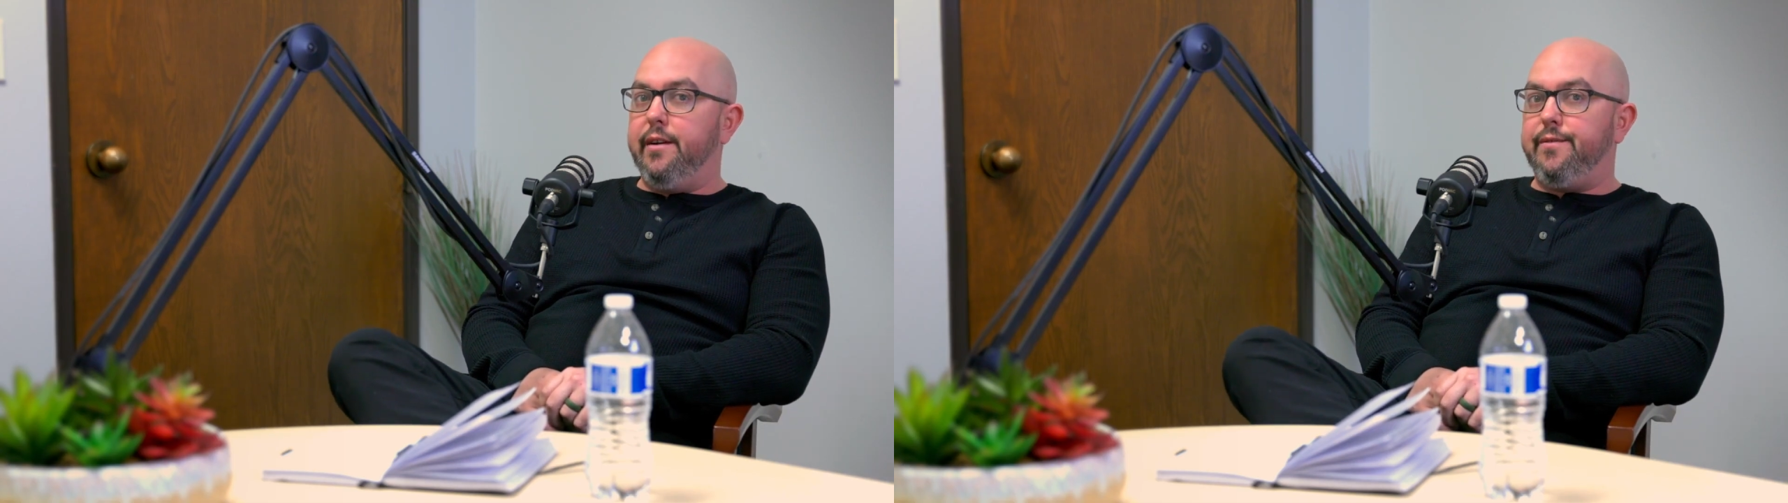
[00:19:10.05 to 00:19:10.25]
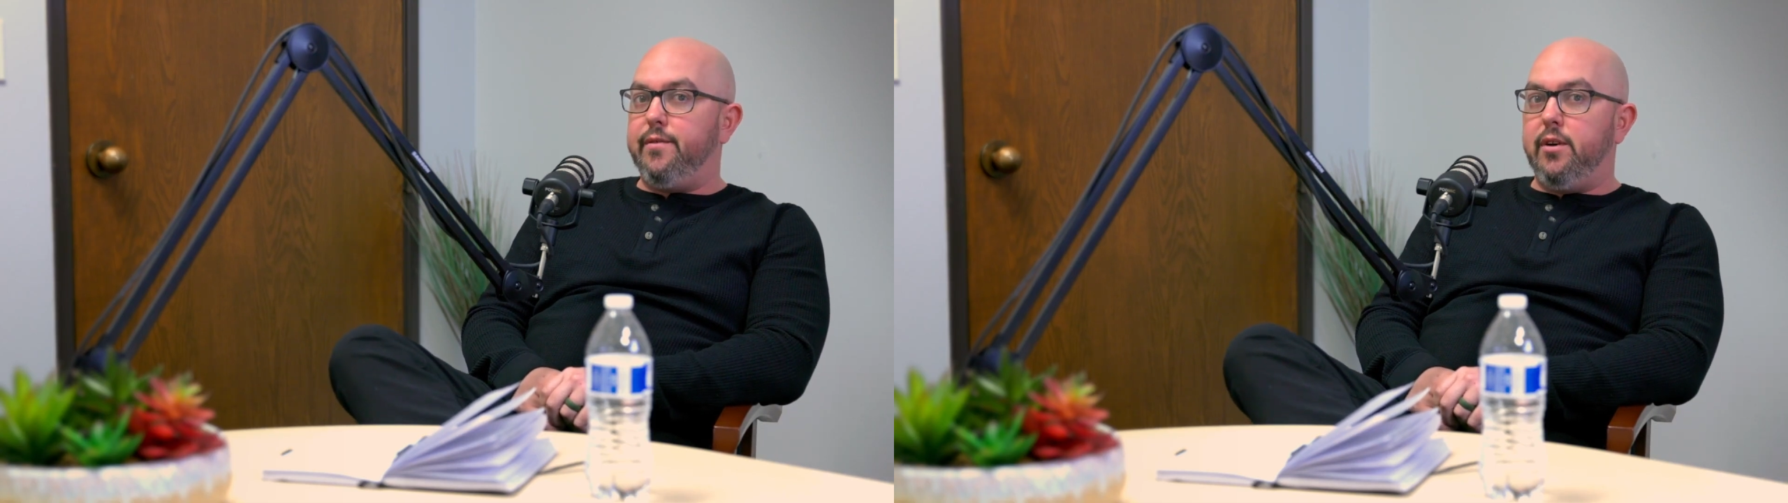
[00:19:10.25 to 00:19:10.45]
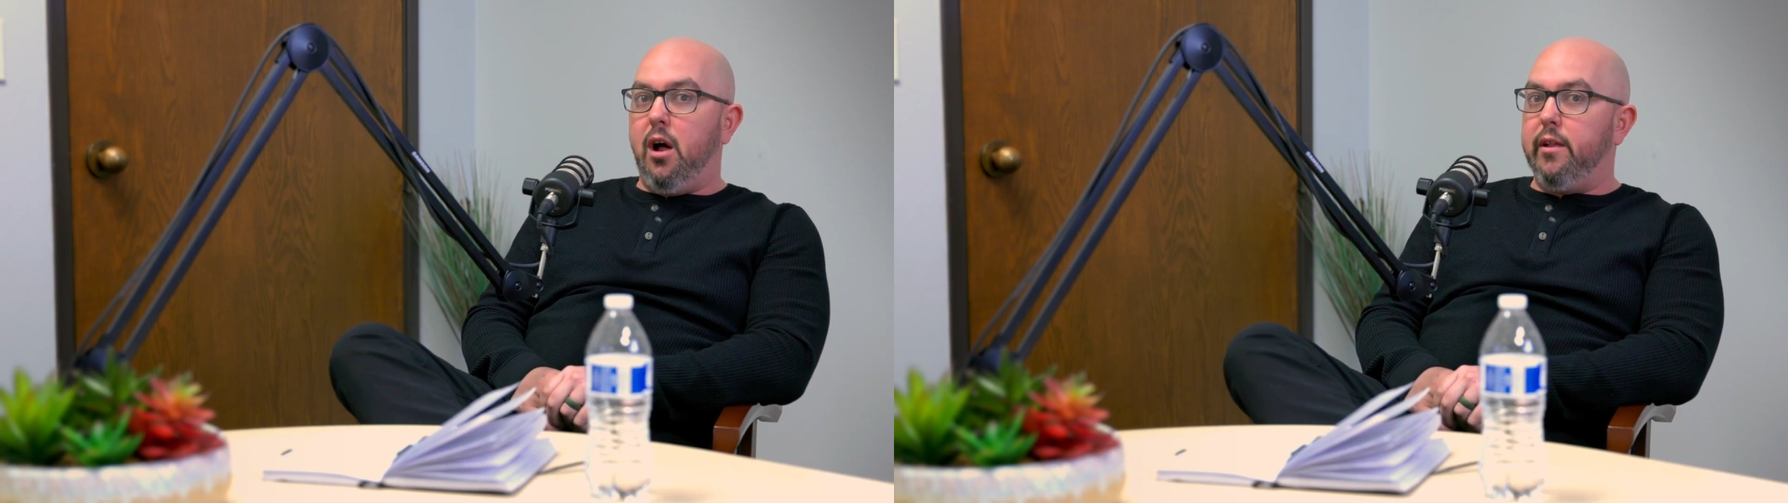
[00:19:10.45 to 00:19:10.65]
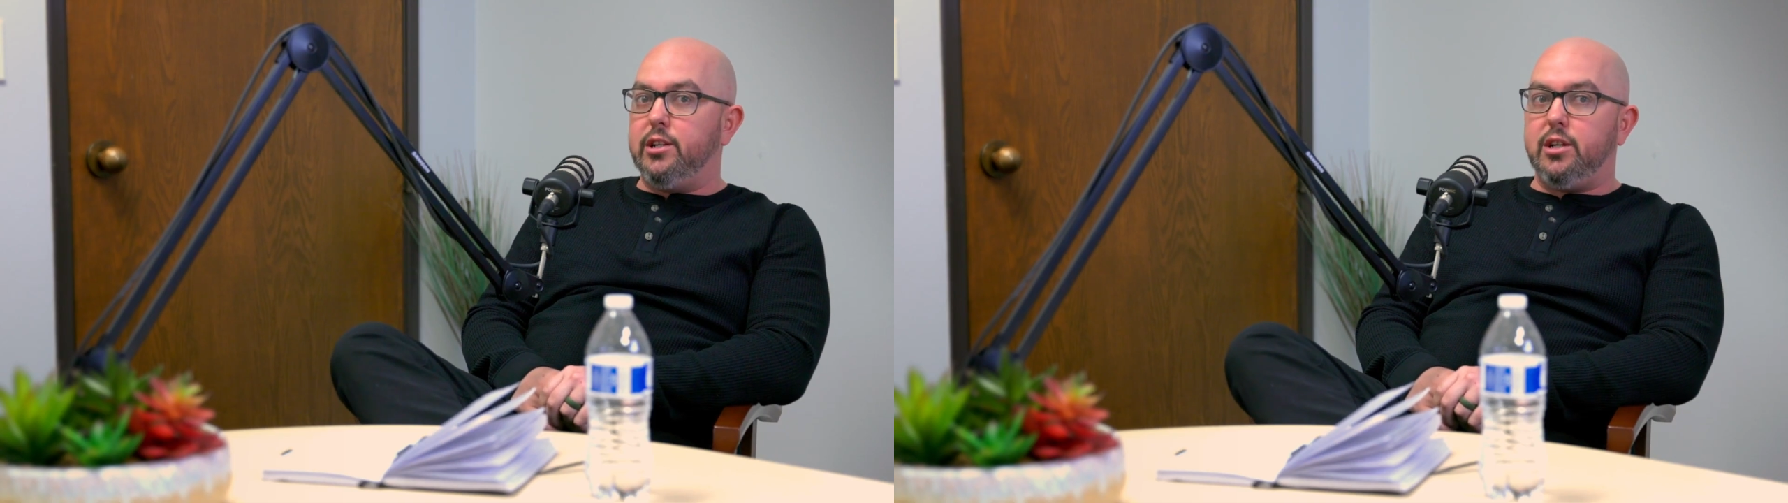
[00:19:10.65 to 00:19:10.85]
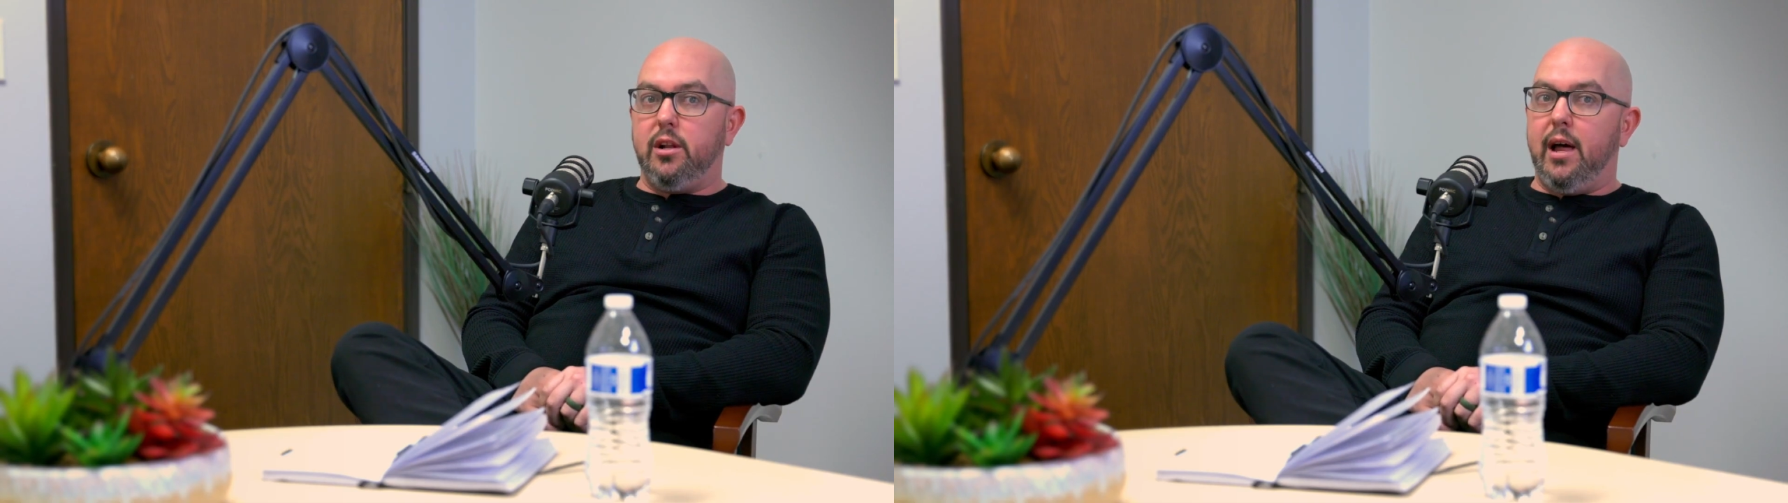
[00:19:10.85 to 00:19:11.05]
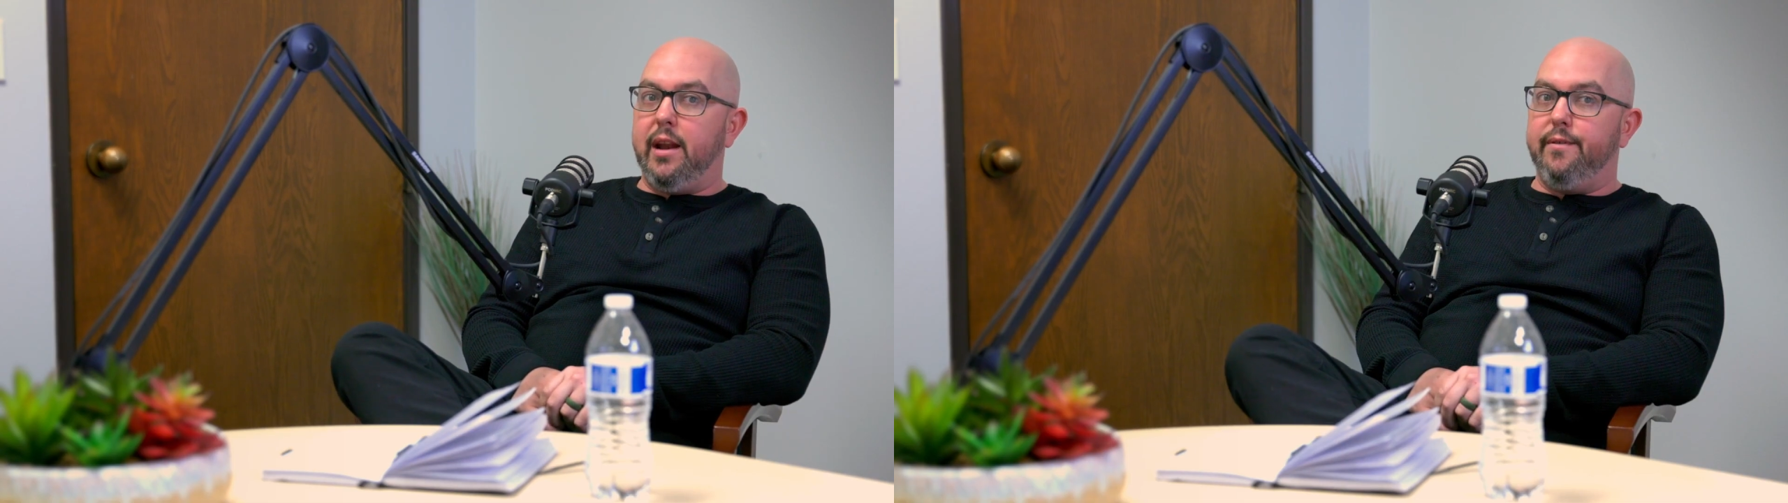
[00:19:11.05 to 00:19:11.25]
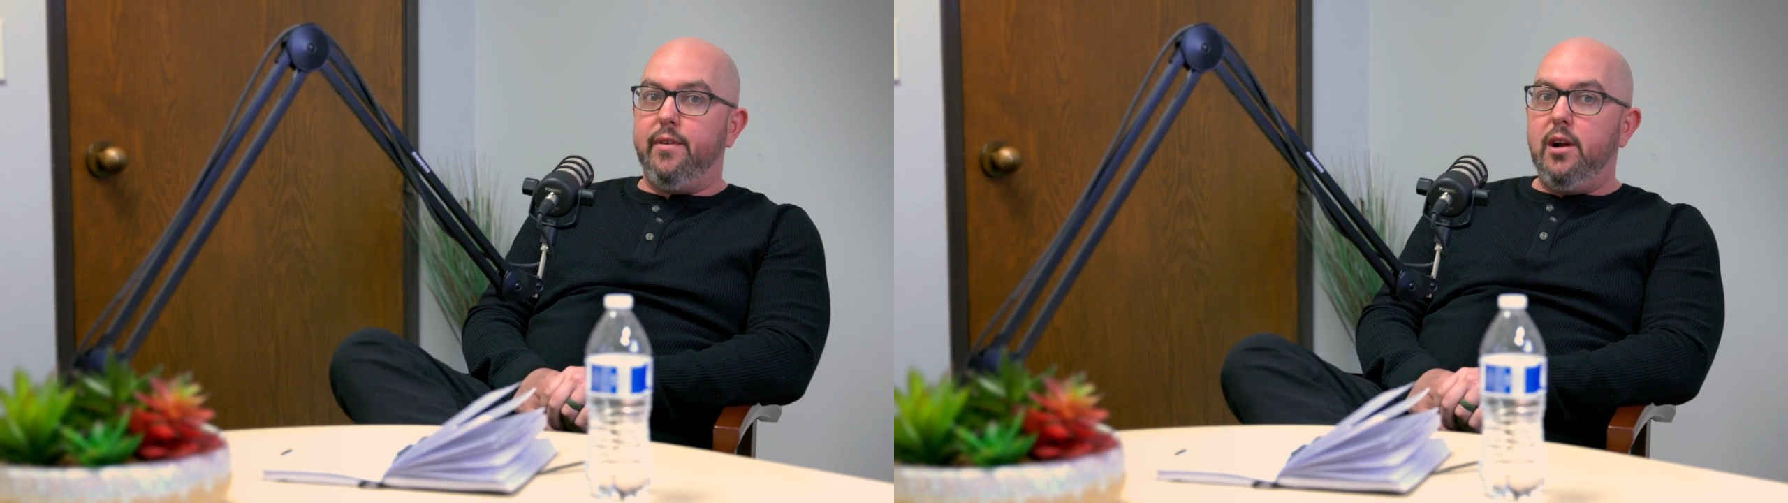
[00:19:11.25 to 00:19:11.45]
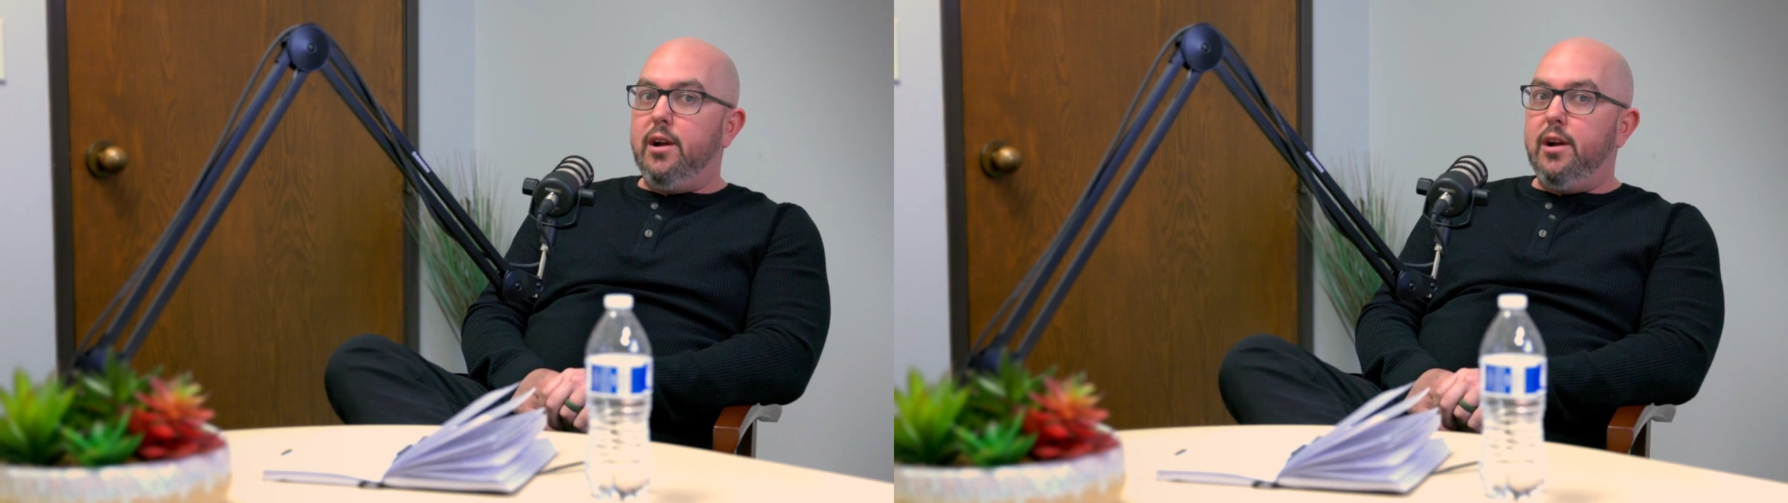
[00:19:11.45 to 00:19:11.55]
of knowledge and a lot of.